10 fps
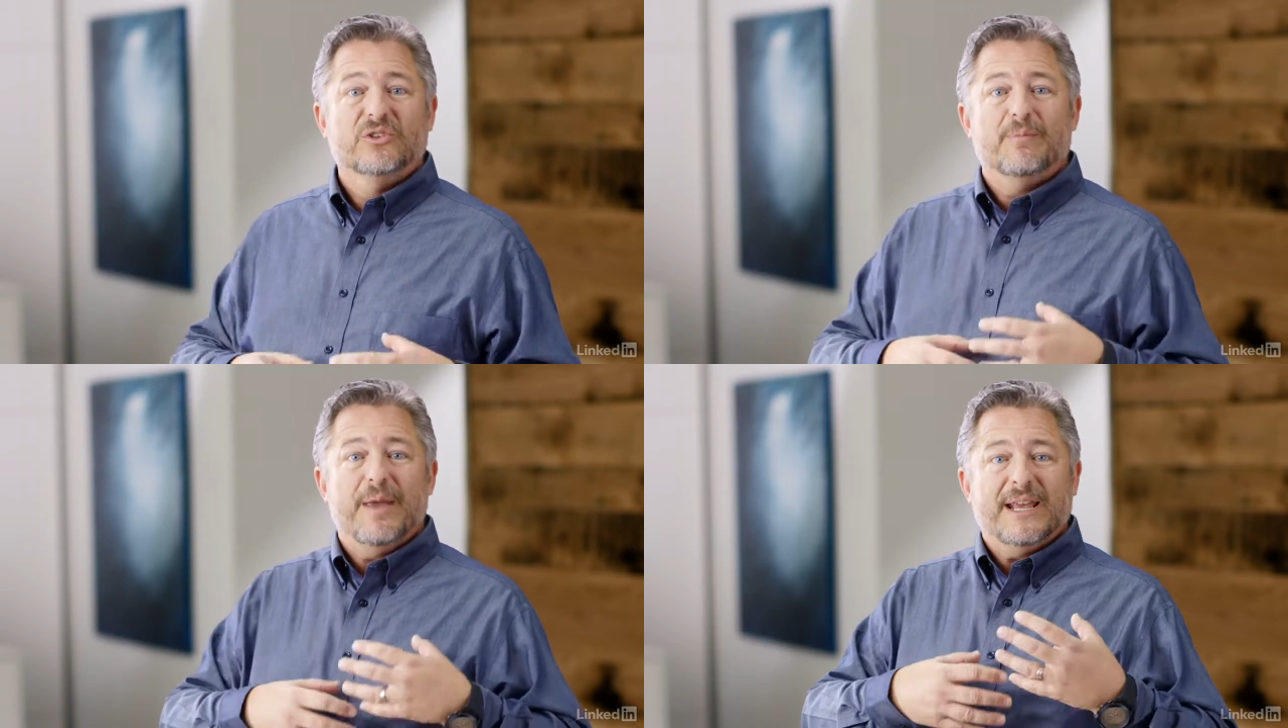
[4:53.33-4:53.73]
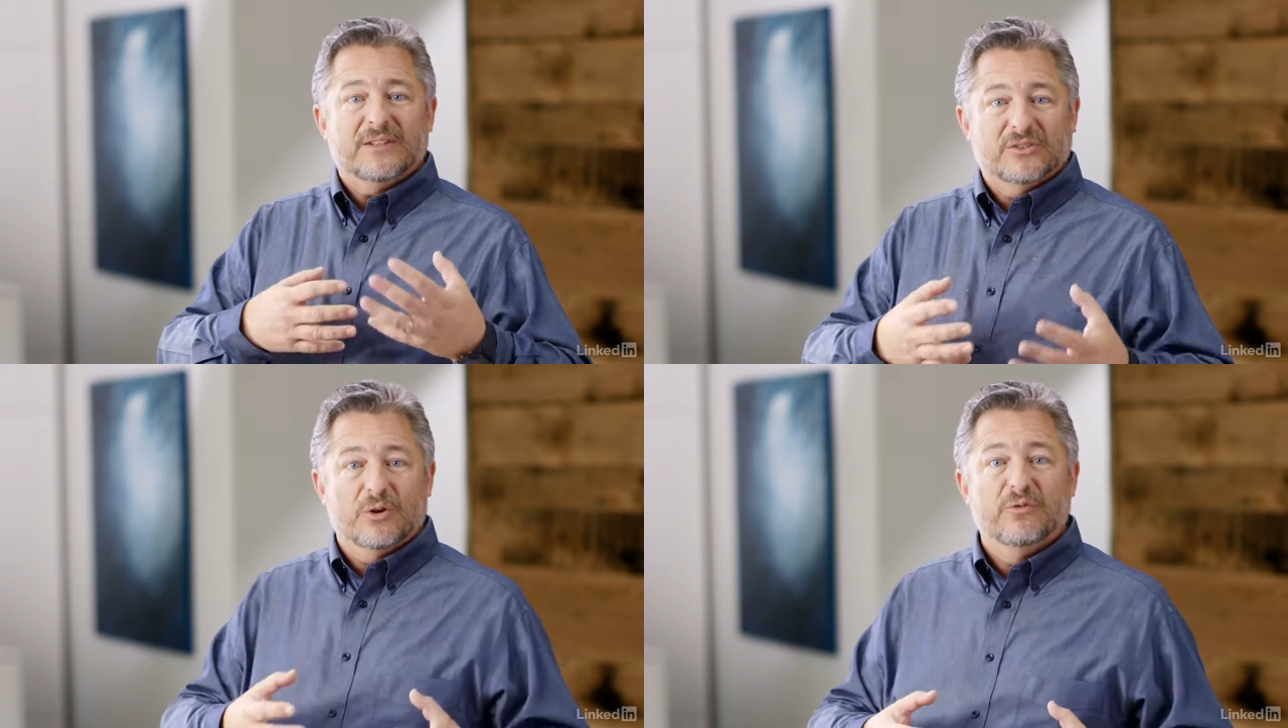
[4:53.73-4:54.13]
that make
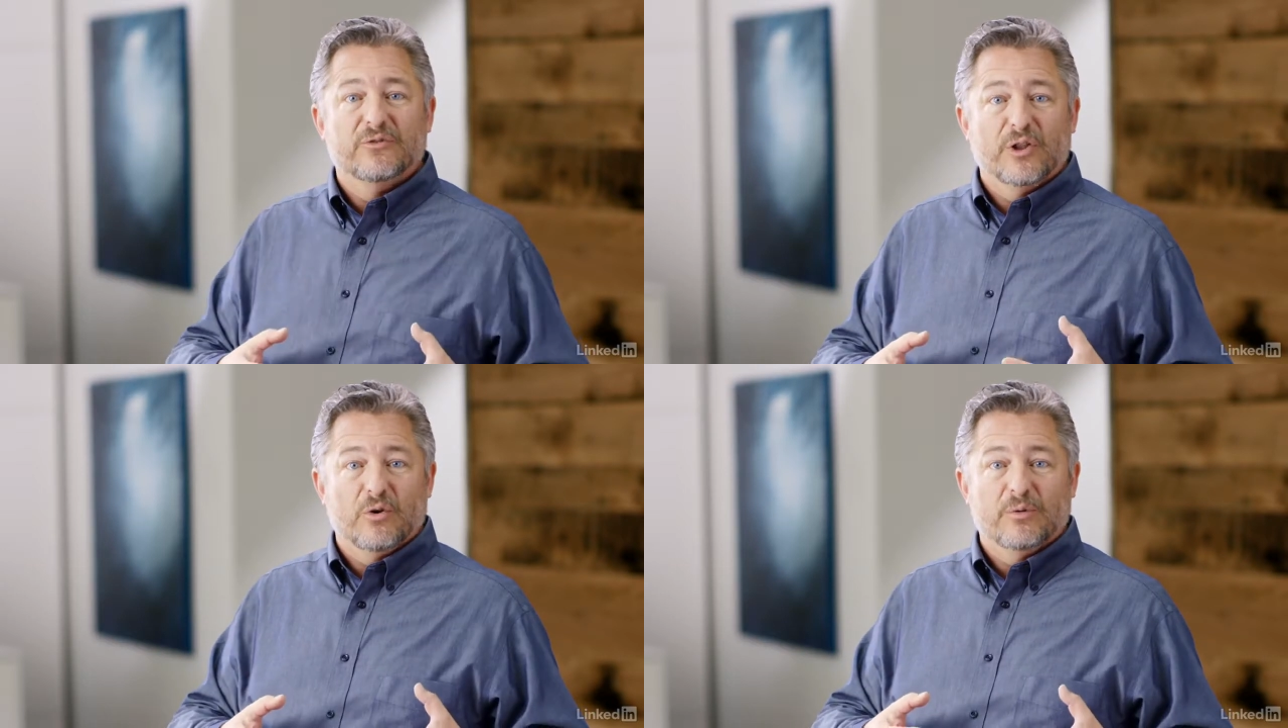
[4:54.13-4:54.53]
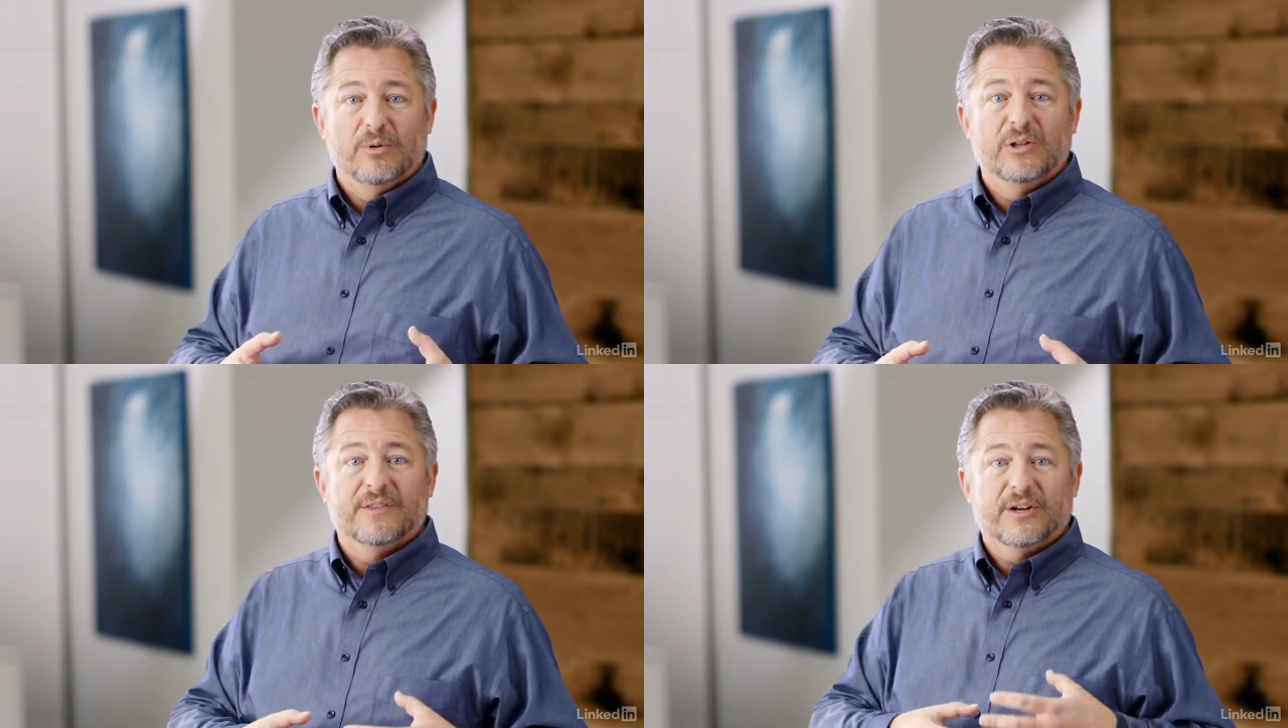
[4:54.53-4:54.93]
it so
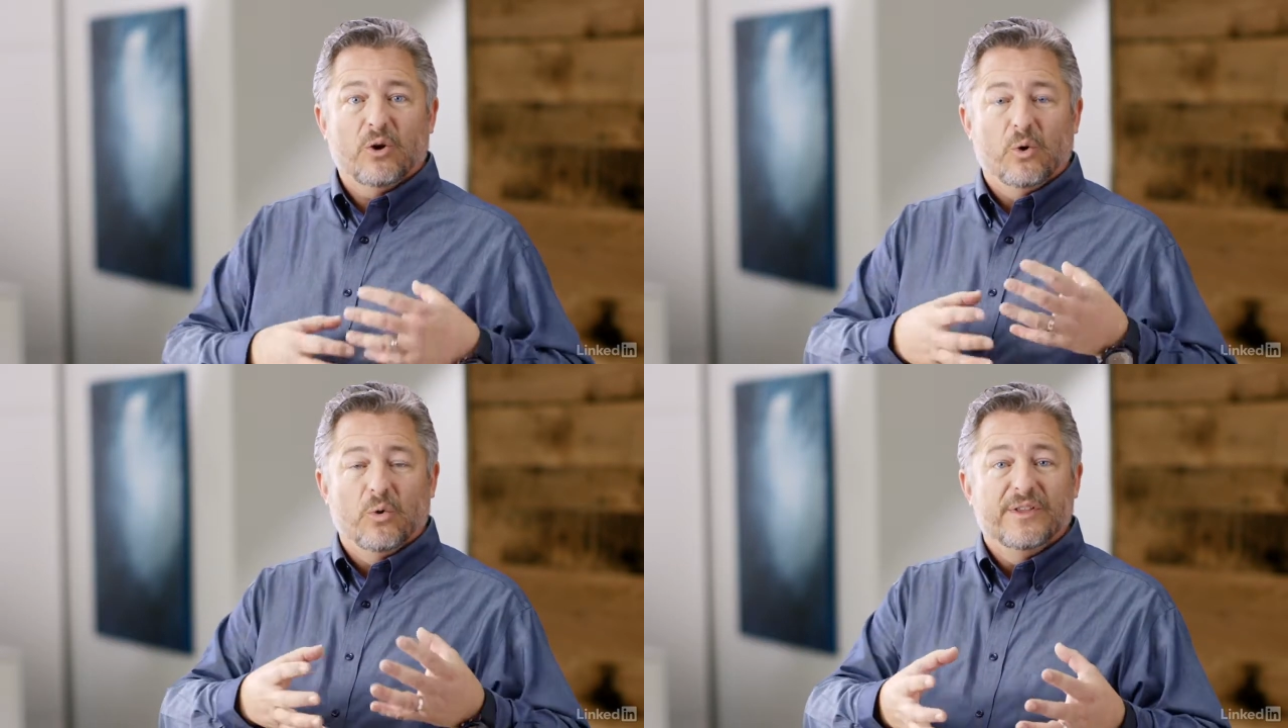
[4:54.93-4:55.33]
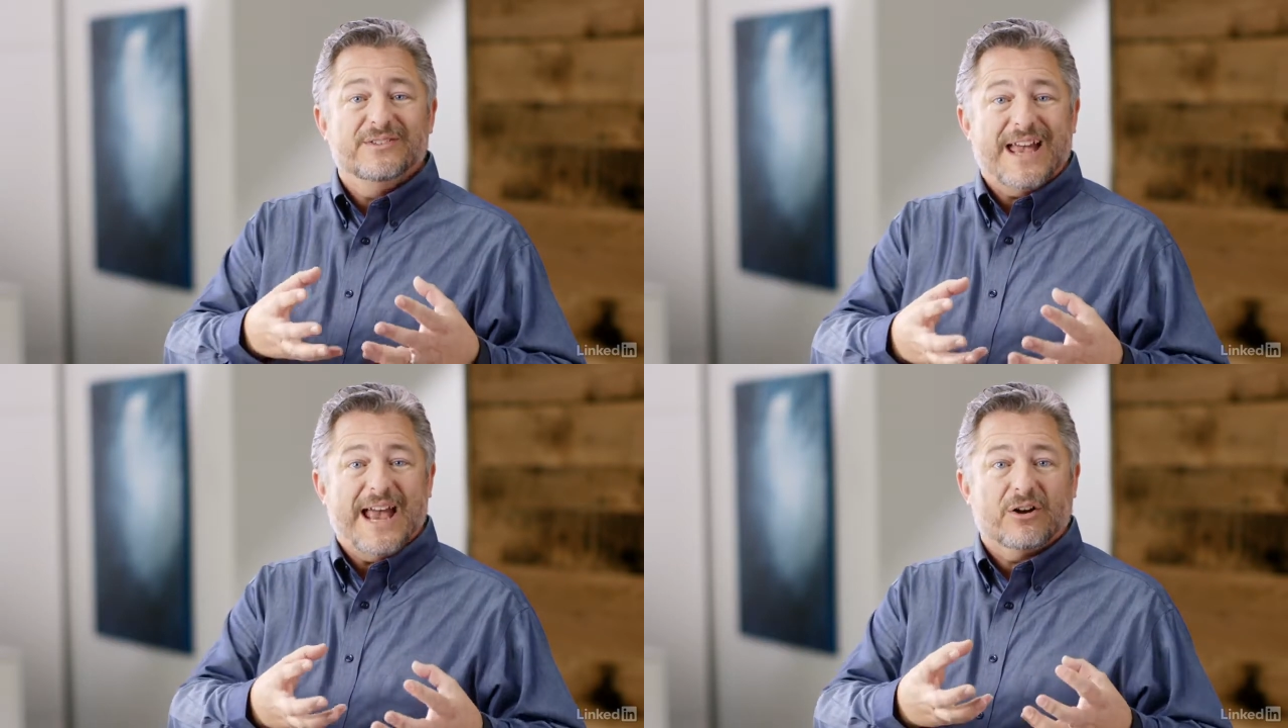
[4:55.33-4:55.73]
flowable and that hold
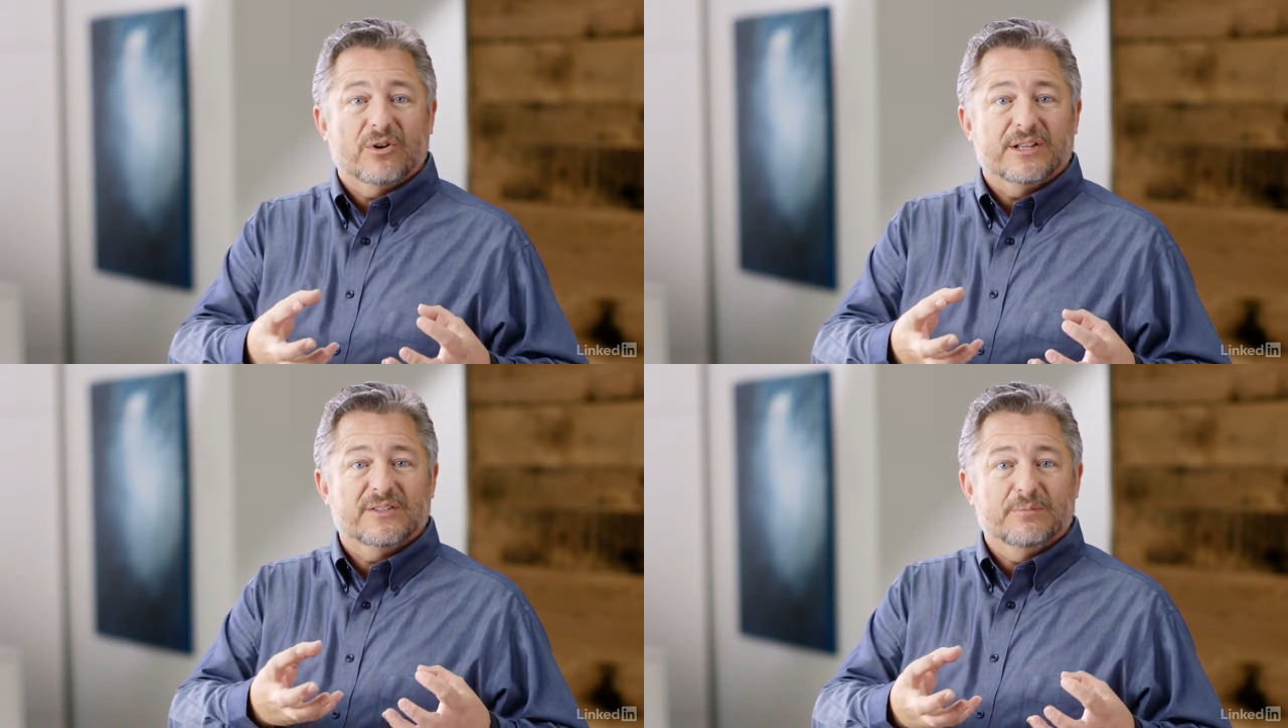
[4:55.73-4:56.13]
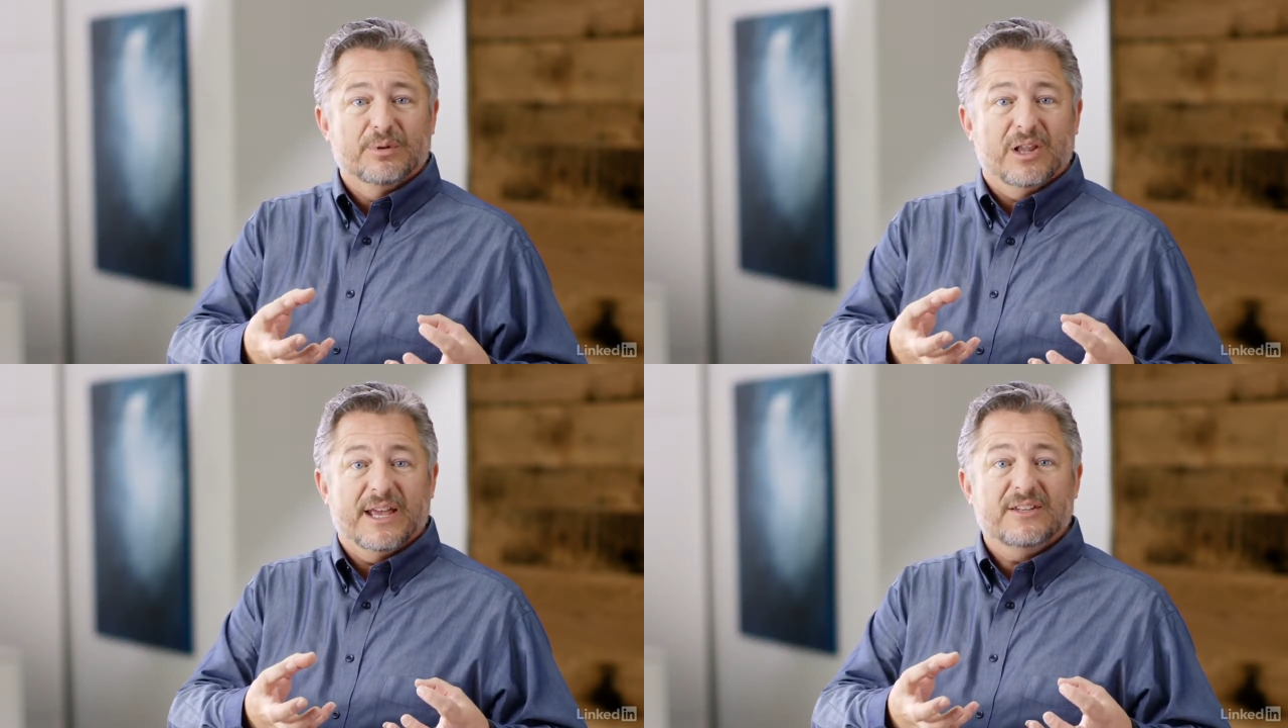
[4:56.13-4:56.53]
these aggregates in
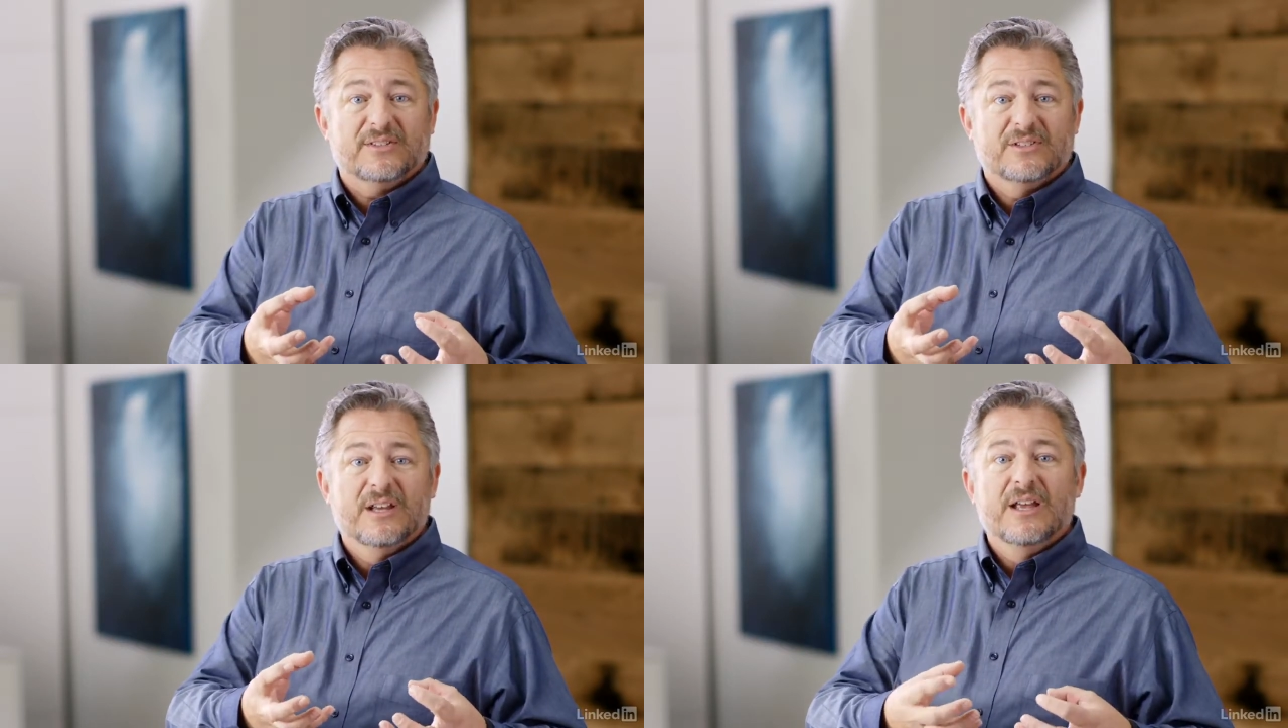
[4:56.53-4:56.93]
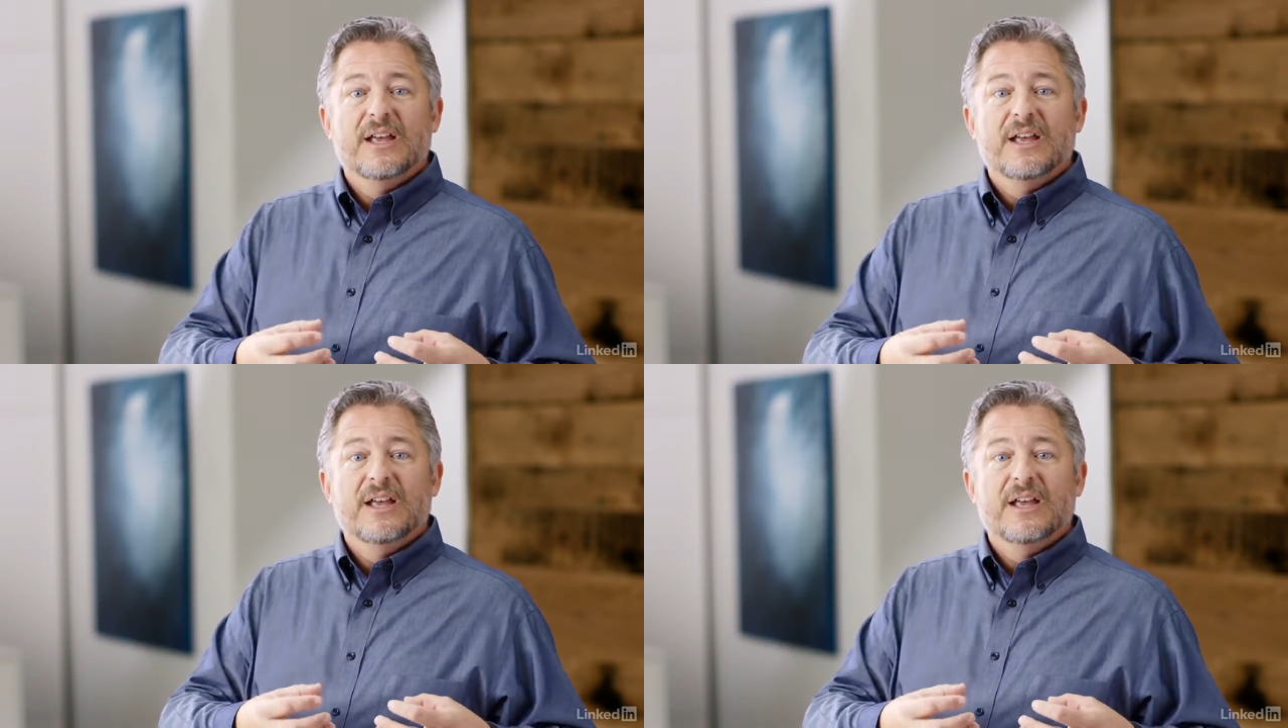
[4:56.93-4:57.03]
place.